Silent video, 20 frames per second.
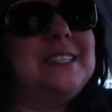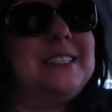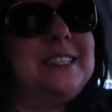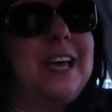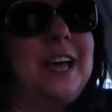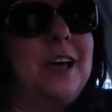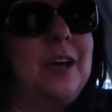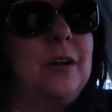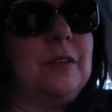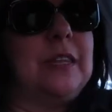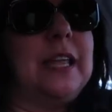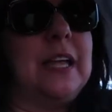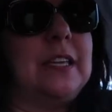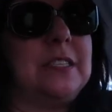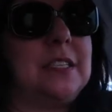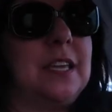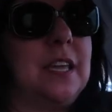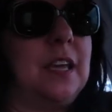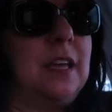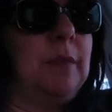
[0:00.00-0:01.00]
so
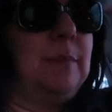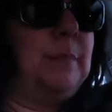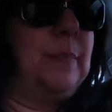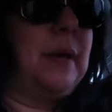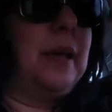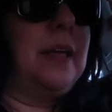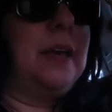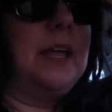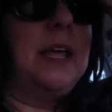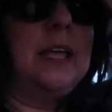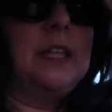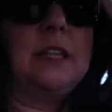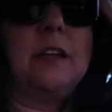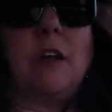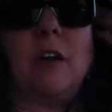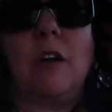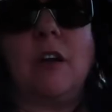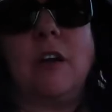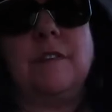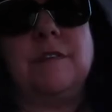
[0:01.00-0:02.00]
that's good but
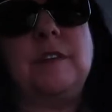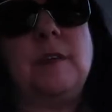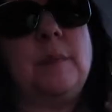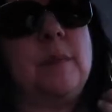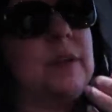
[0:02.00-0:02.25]
there are a few